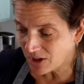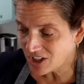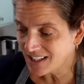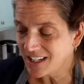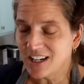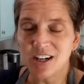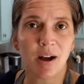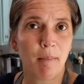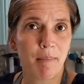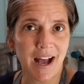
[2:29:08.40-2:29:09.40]
hamburgers in
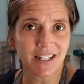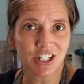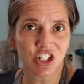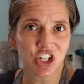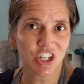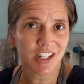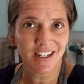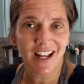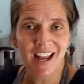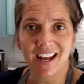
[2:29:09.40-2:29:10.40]
here, pasta's
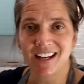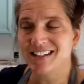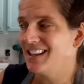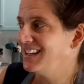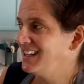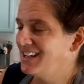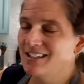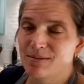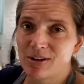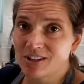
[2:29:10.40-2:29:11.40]
cooking, and
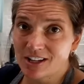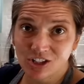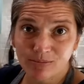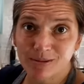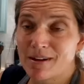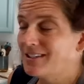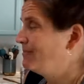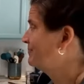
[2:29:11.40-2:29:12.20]
the tomato sauce is almost